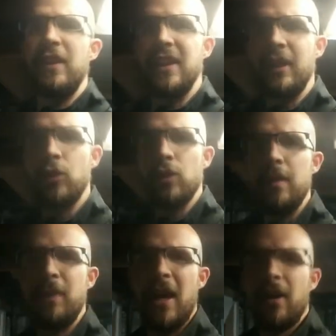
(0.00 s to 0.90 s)
people
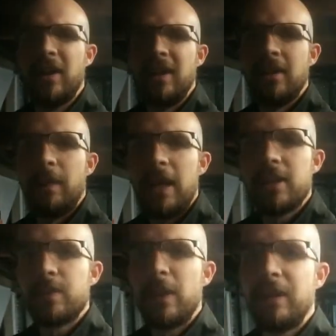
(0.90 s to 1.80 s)
feeling creeped out
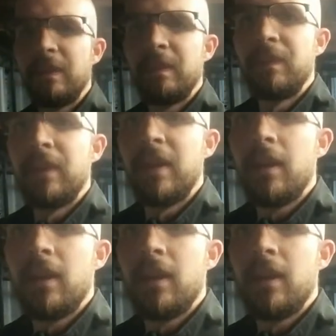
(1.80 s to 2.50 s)
in the basement,